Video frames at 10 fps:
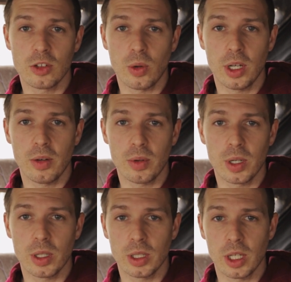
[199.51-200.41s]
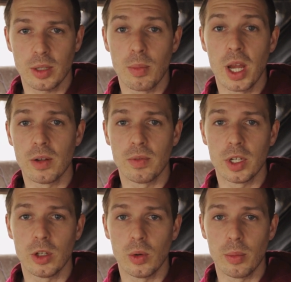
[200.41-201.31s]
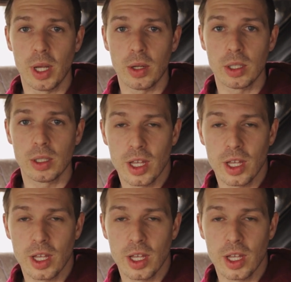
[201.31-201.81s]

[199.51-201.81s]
so I never really like made a video about it.